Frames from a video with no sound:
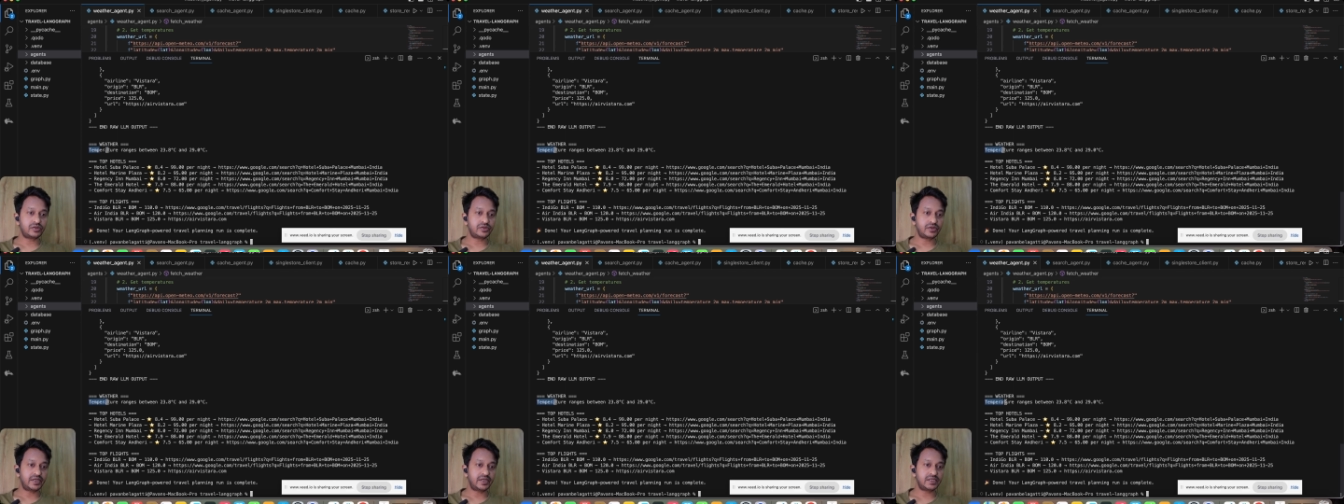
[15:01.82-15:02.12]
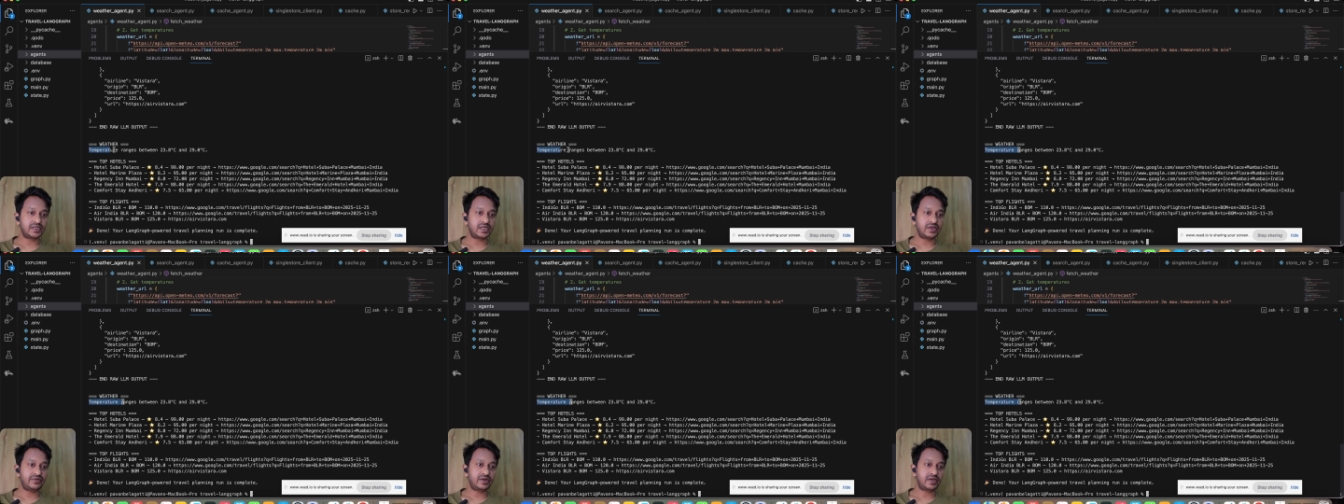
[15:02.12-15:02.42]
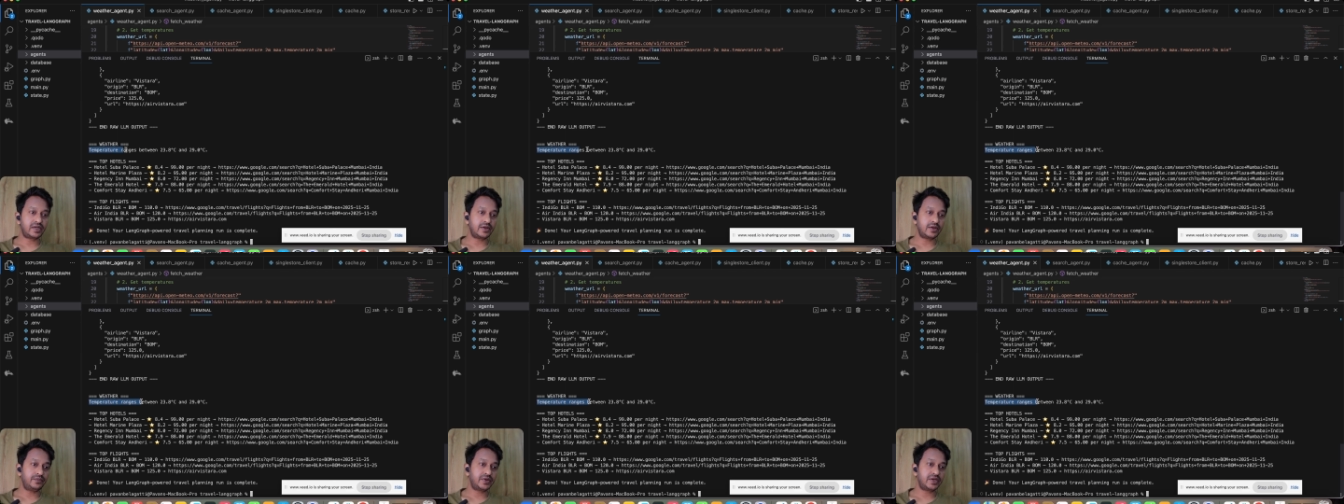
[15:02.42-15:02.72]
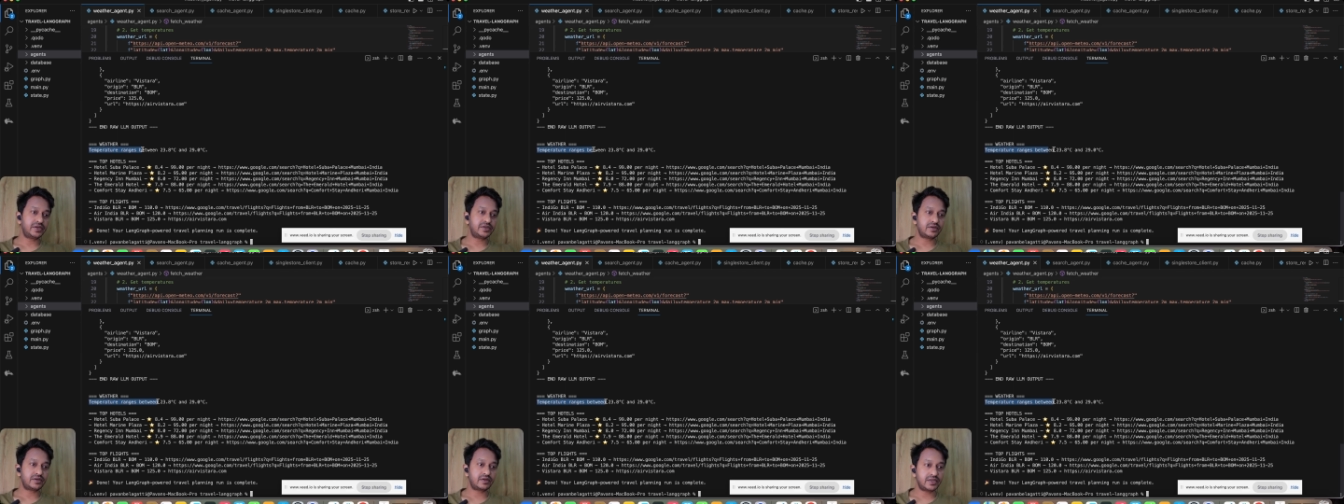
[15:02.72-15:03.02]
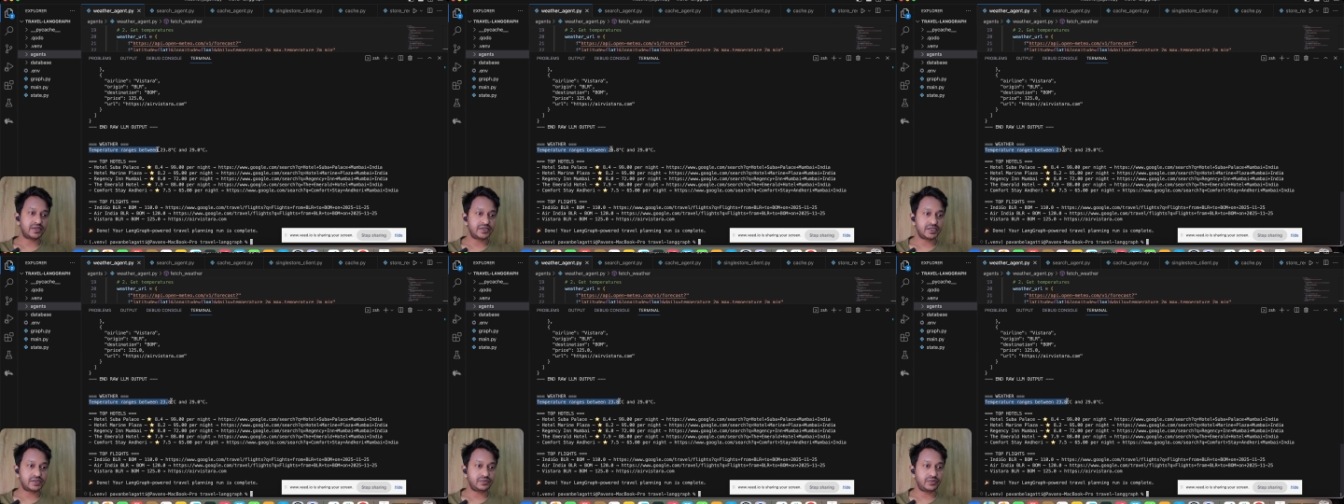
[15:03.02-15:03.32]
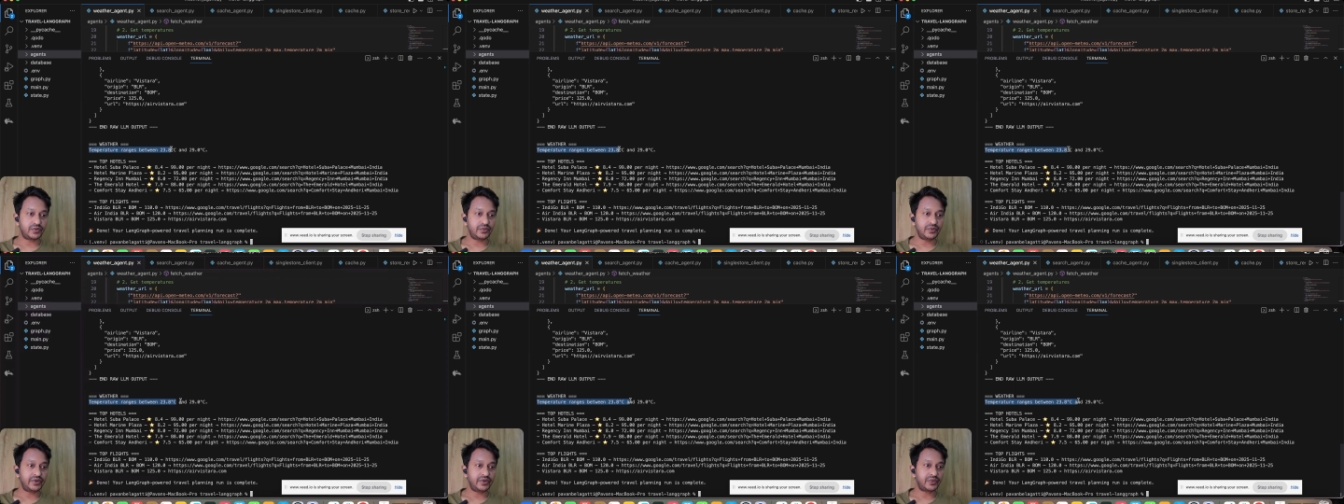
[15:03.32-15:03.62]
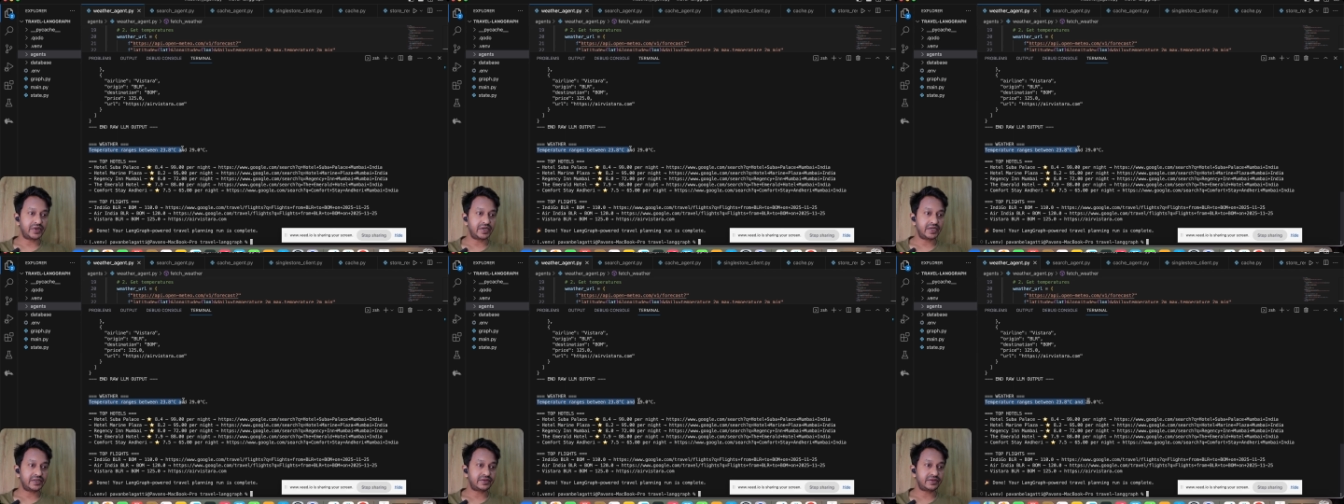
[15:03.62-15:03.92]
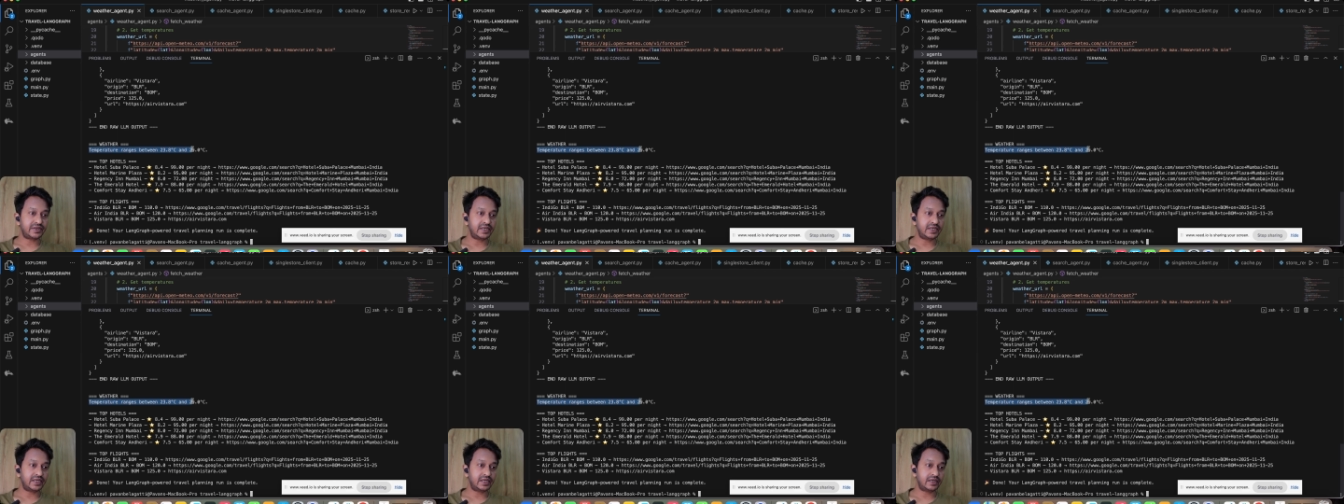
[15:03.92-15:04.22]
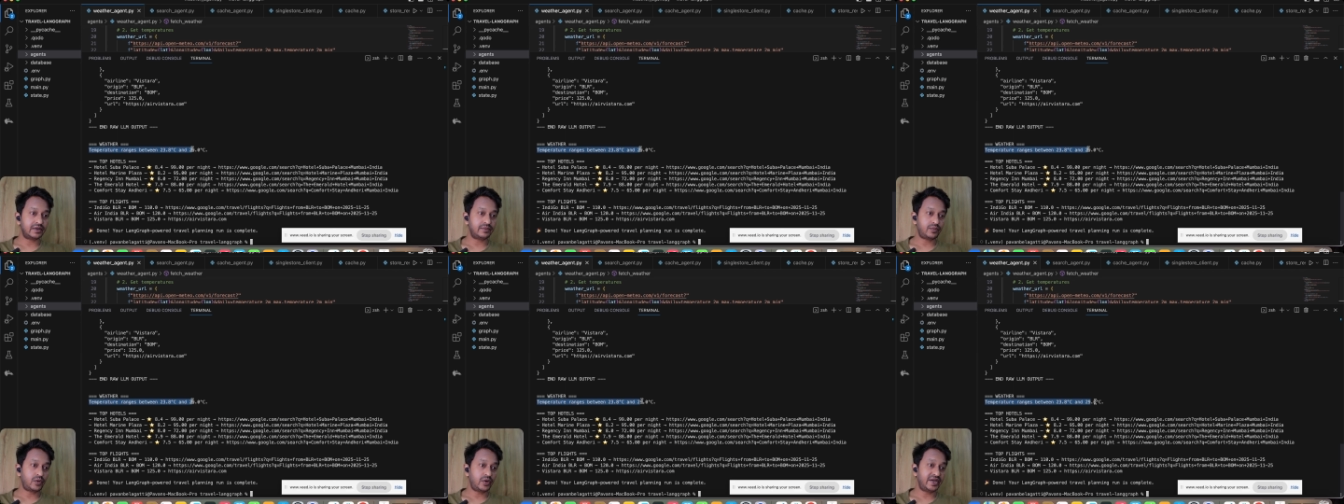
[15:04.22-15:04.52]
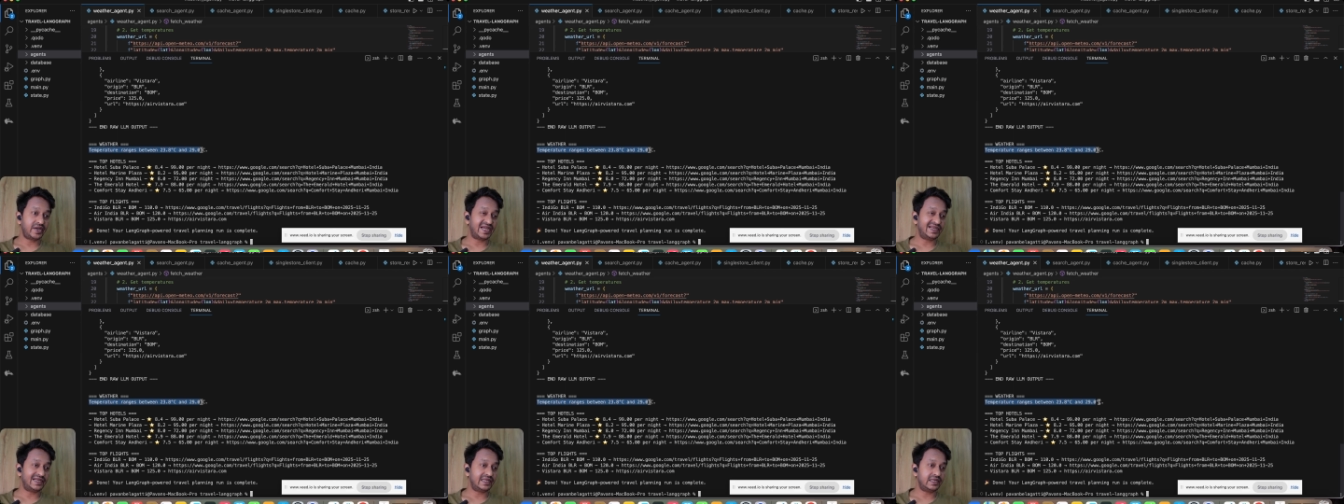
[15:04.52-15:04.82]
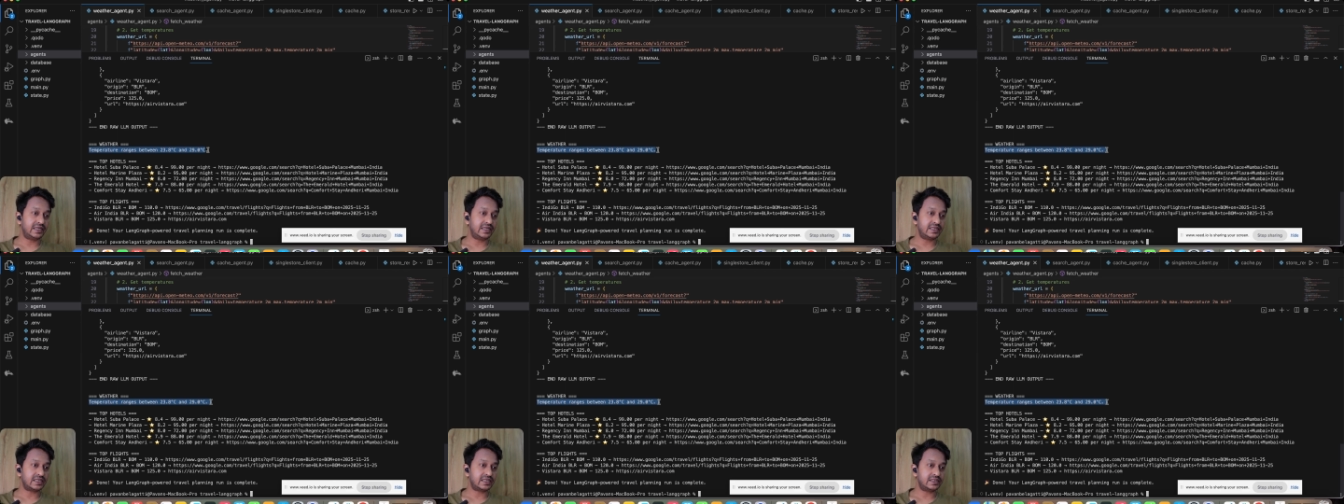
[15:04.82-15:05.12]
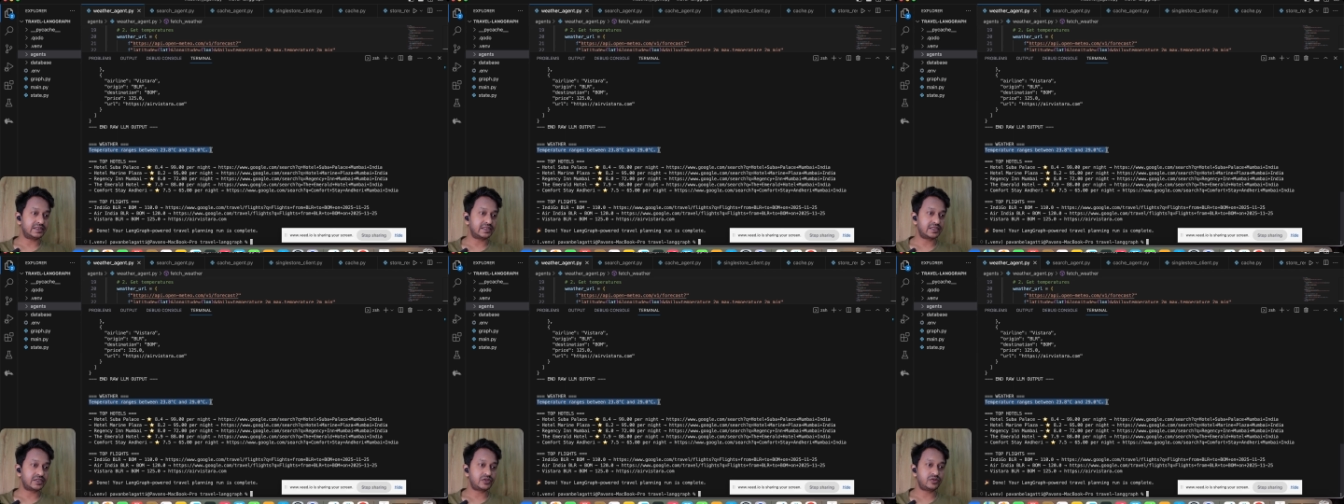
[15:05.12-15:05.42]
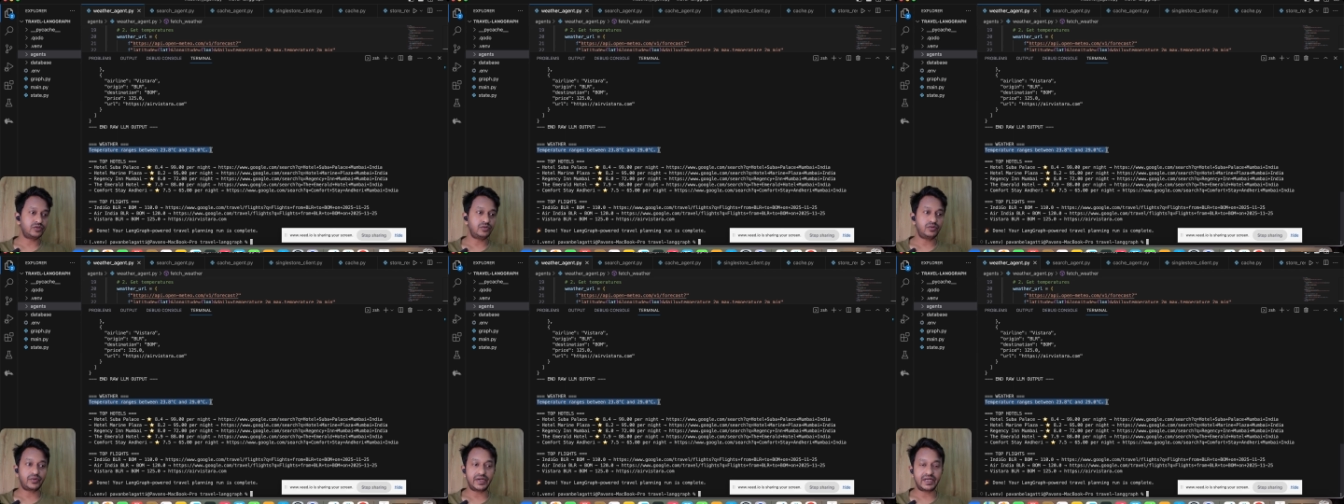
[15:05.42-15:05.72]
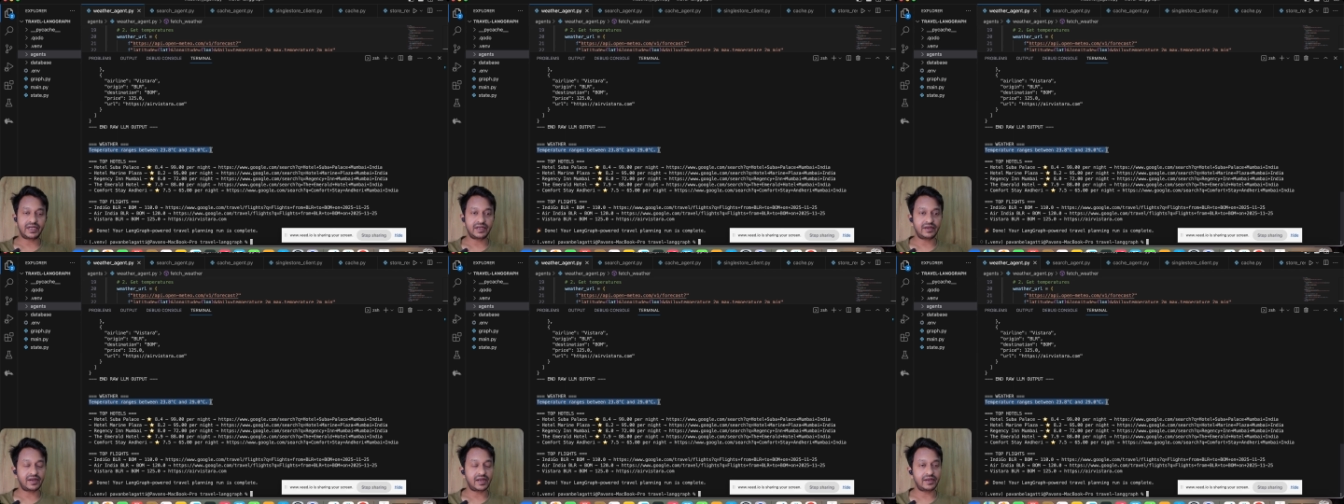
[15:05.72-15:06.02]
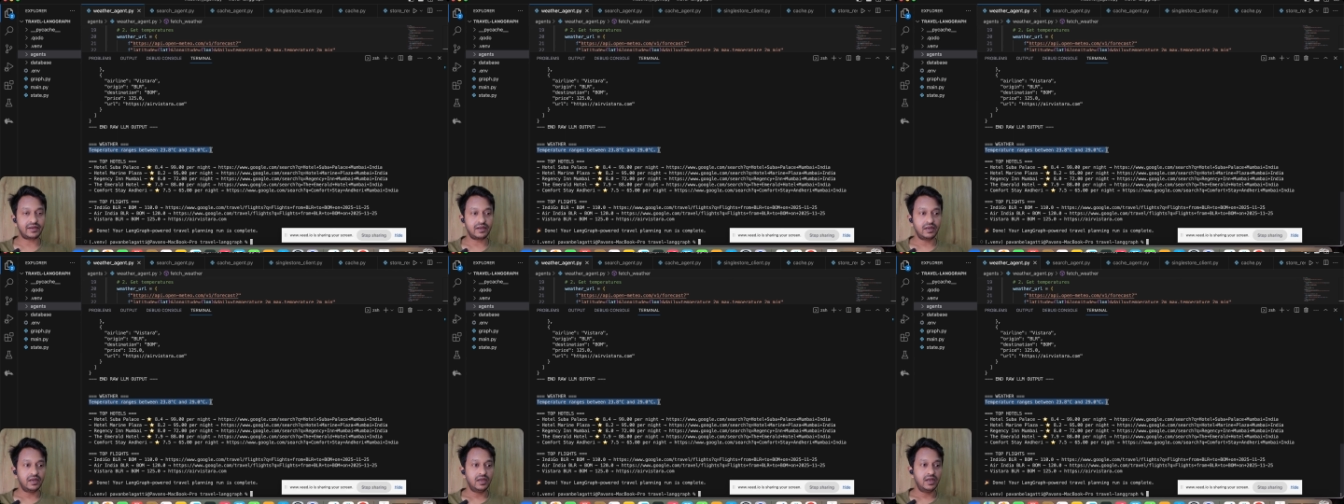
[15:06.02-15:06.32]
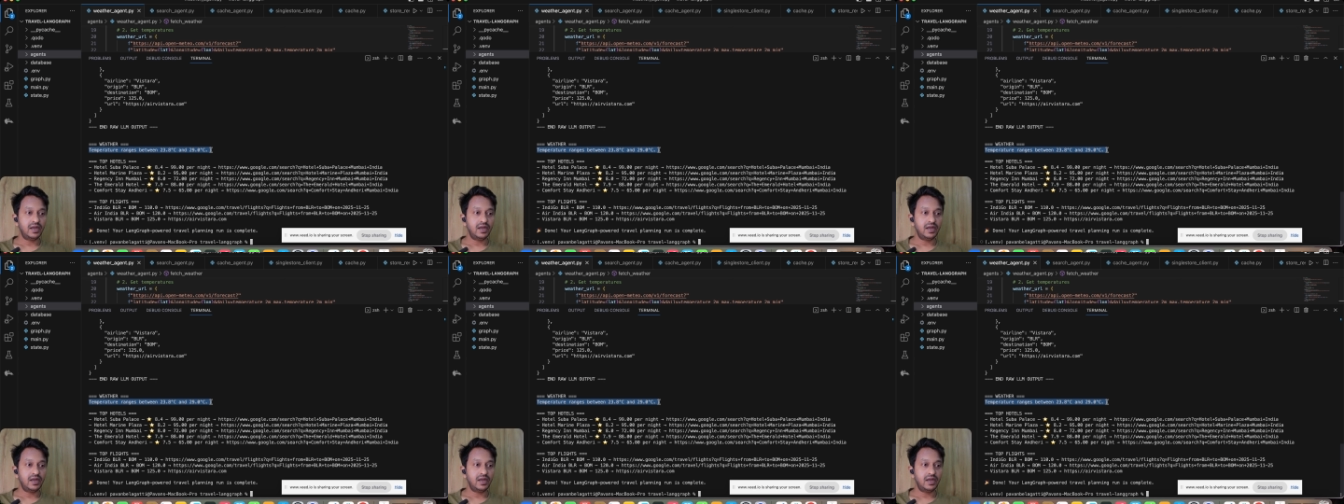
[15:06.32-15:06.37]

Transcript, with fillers: also it is giving temperature ranges between 23.8 degrees celsius to 29